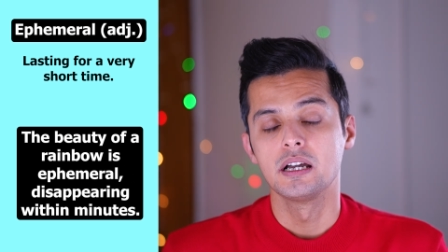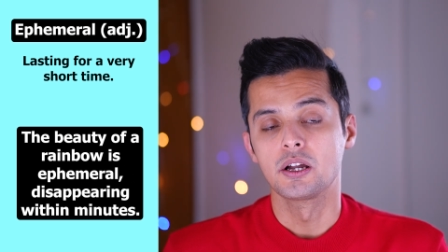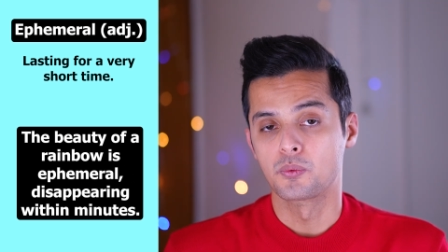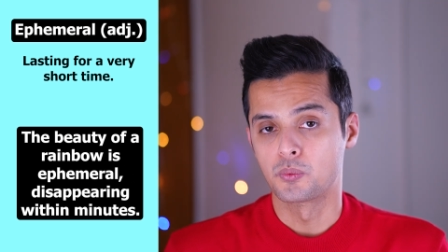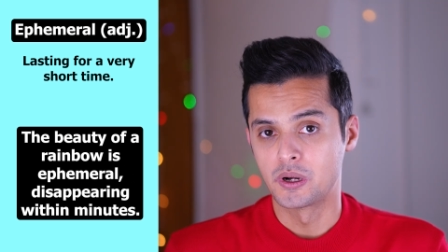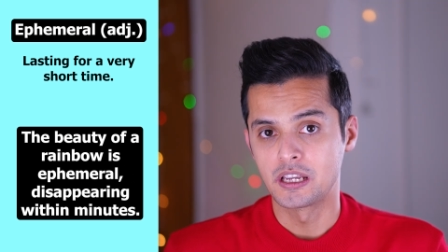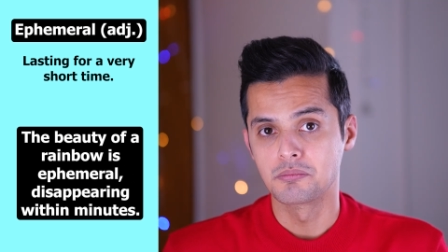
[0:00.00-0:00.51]

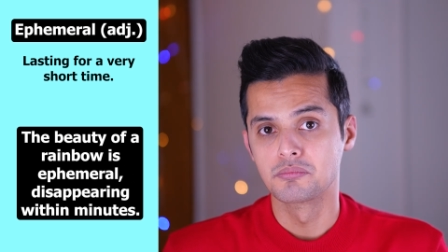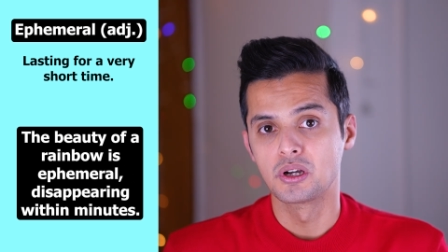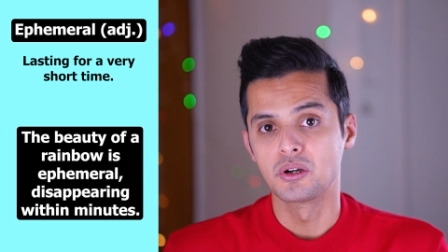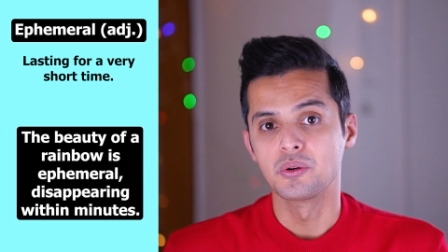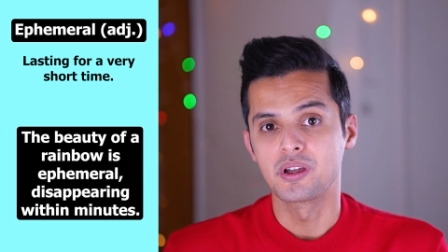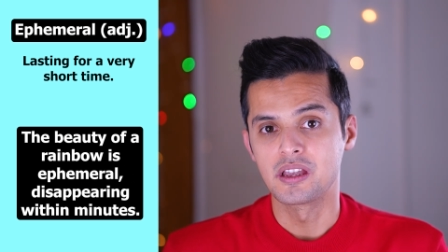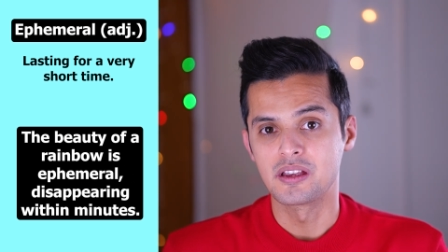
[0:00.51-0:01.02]
a
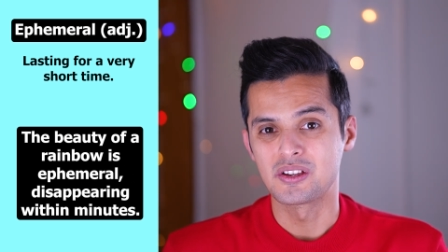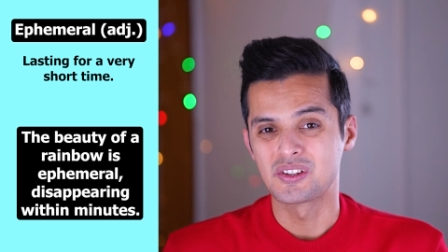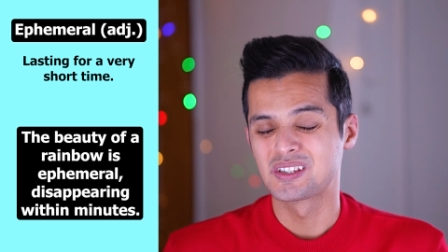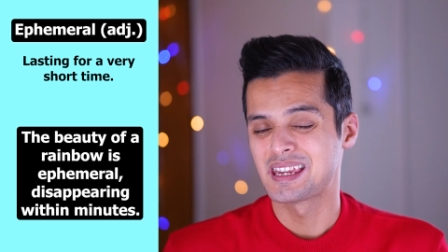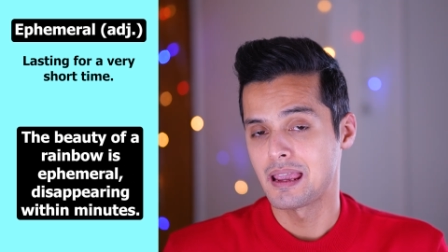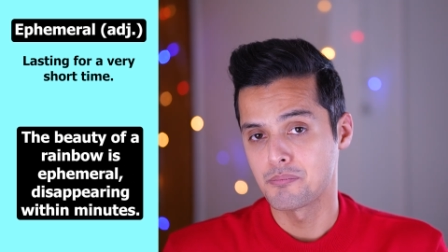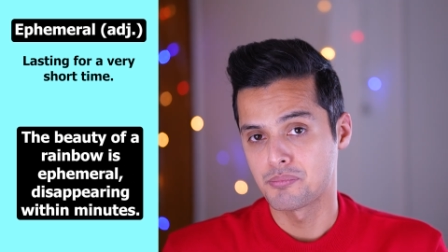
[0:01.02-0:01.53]
rainbow
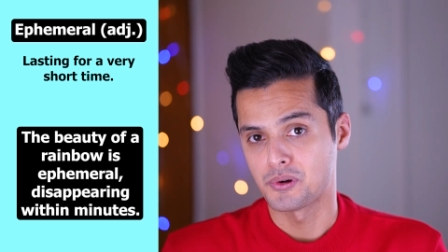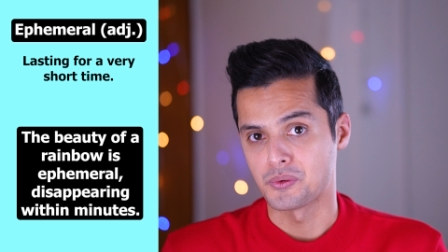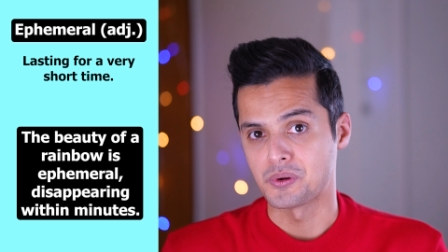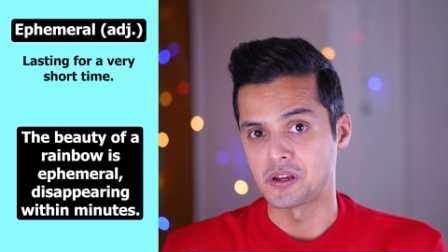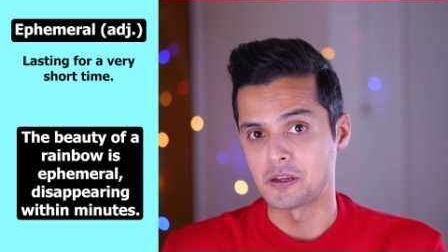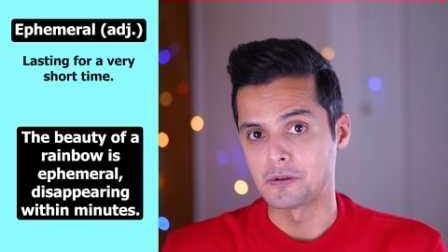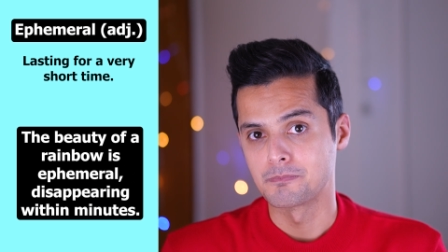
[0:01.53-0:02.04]
is
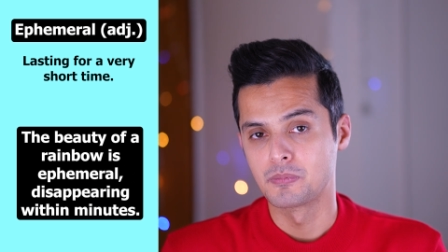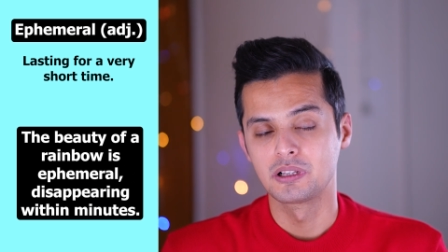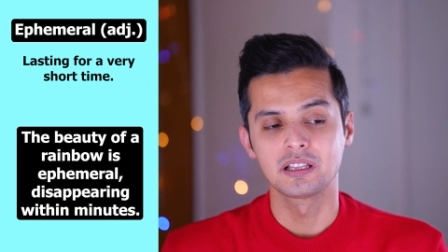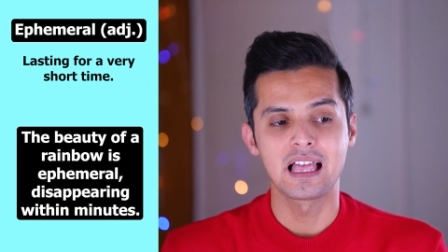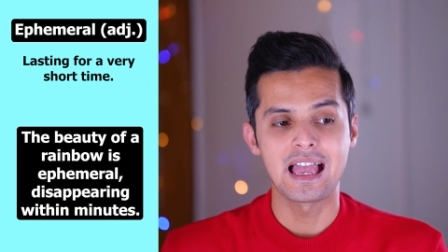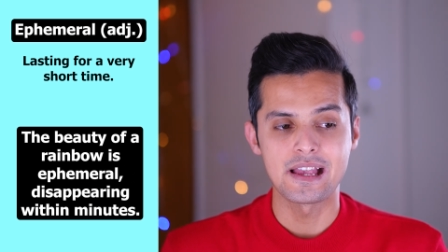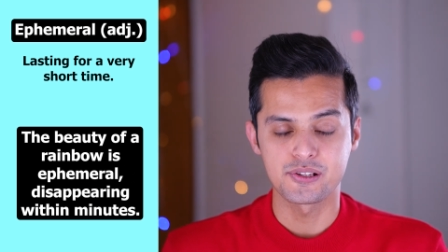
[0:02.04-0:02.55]
temporary,
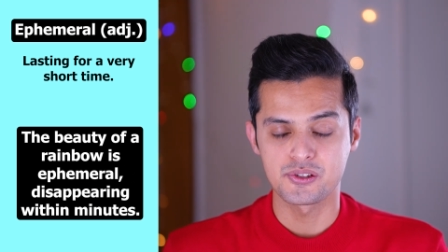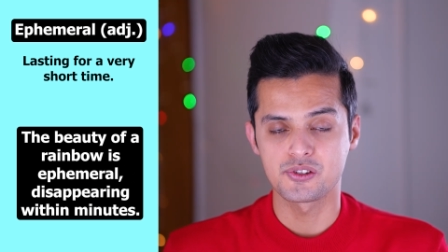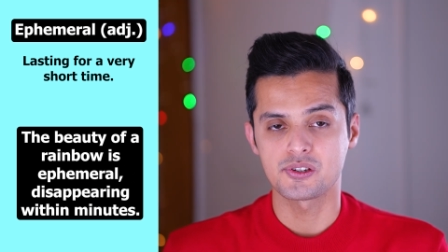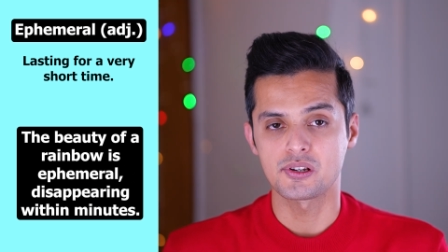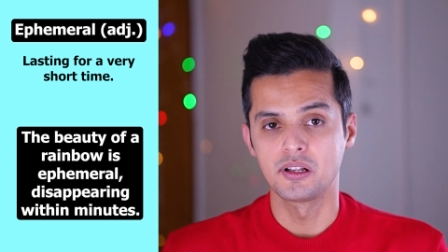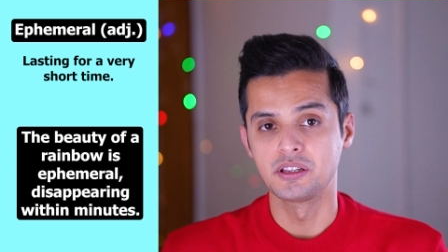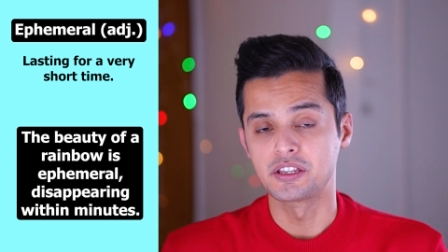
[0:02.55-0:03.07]

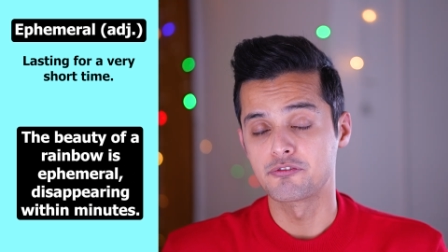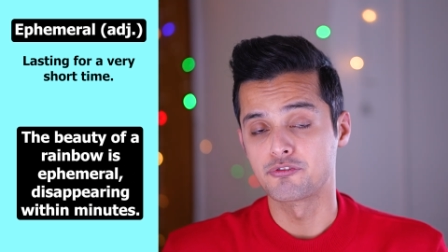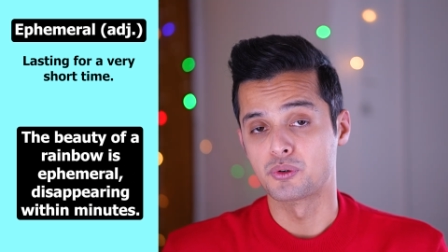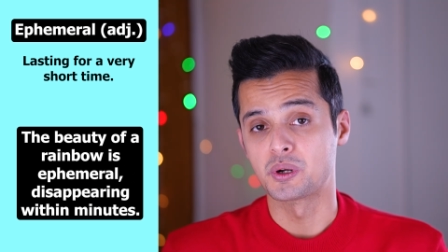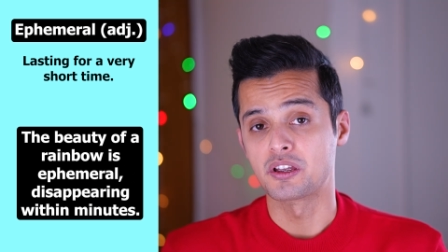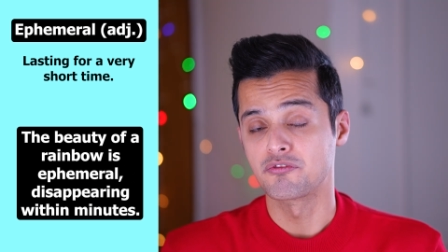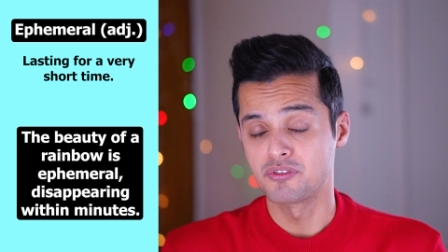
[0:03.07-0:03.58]
lasts only
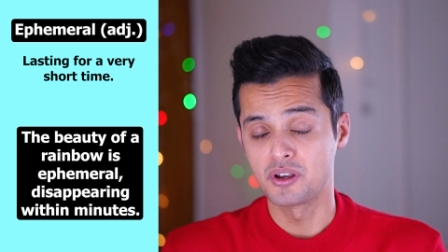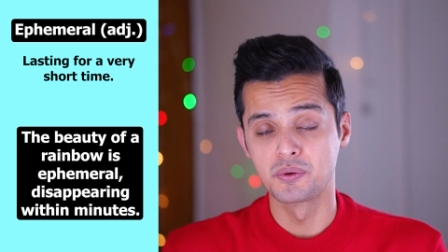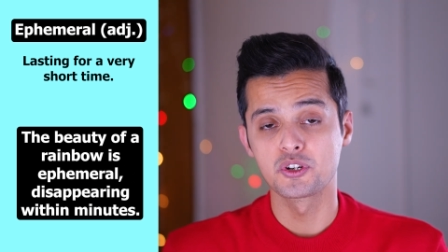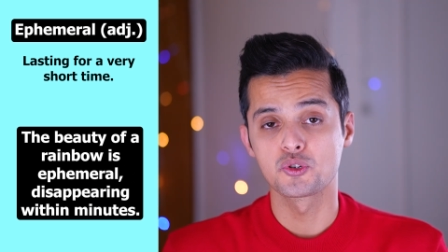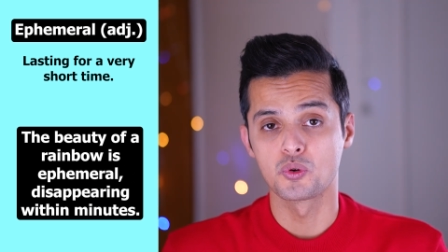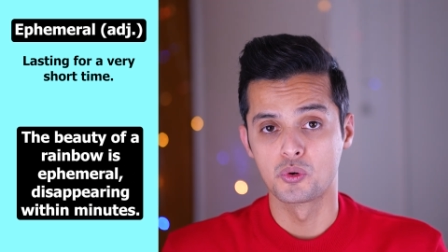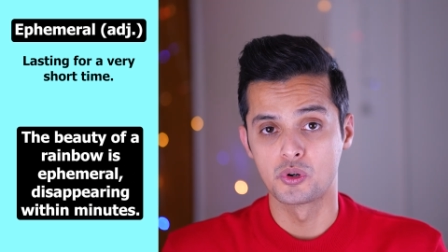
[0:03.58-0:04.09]
for a
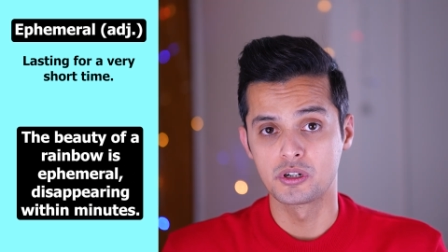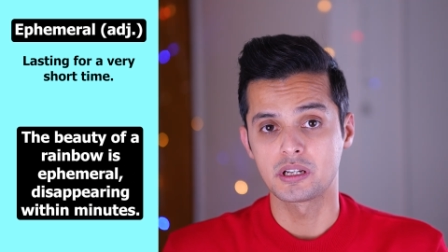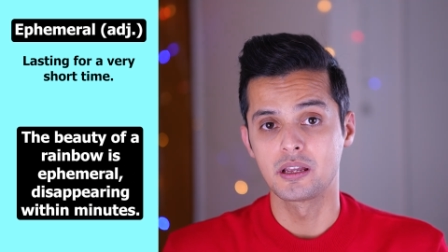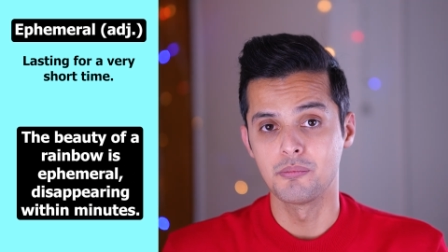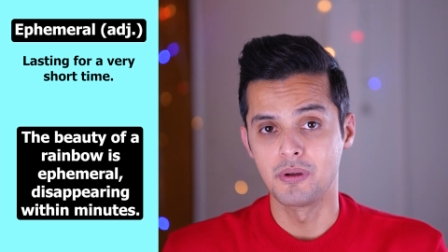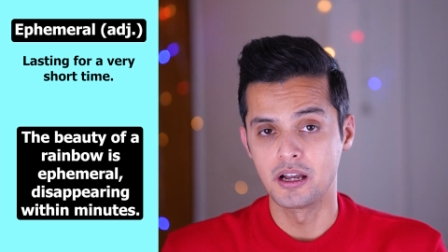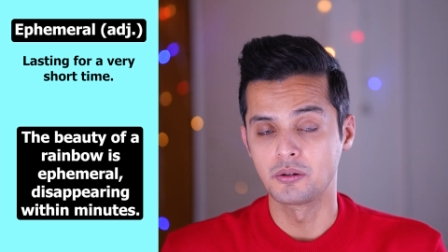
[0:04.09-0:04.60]
very short
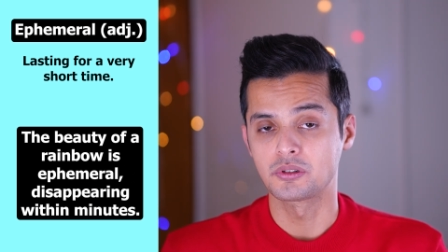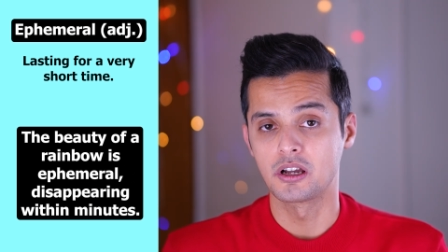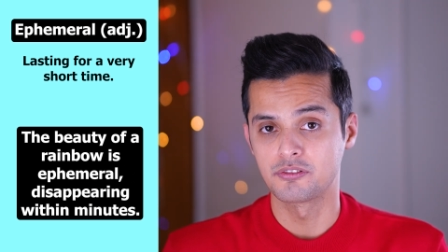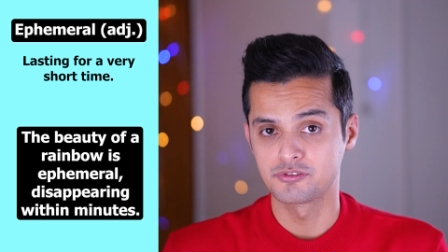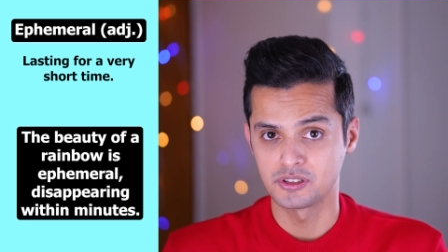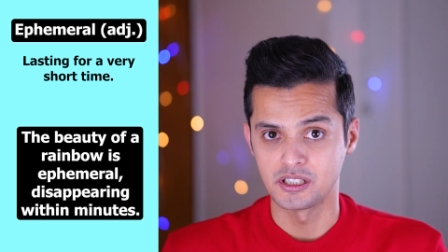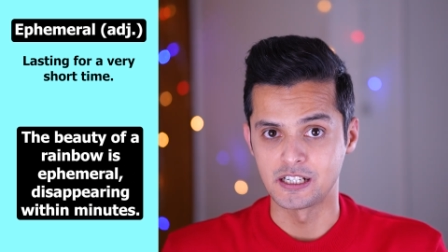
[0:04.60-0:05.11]
amount
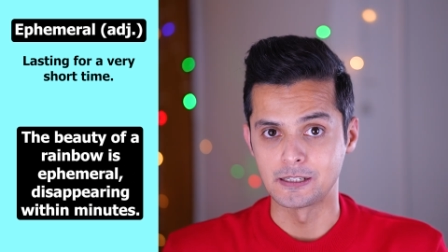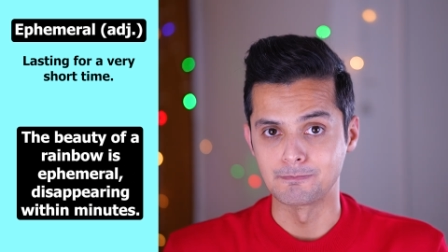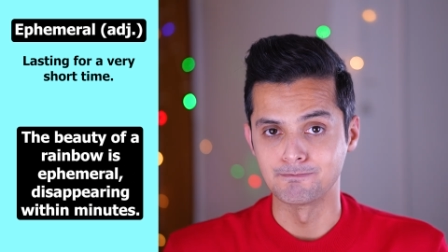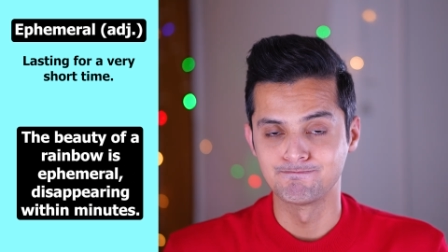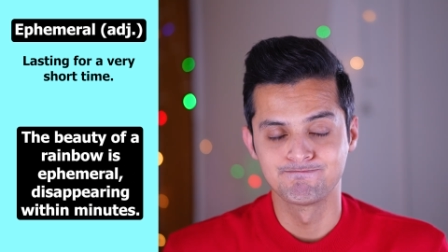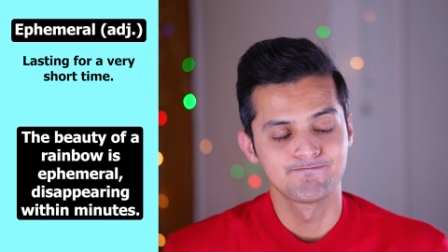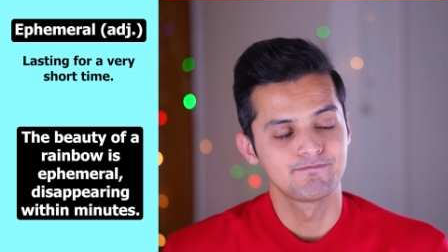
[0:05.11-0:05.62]
of time.